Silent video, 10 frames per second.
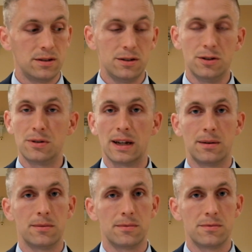you
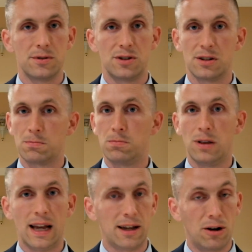can just
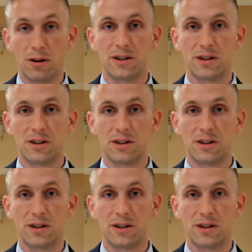play it all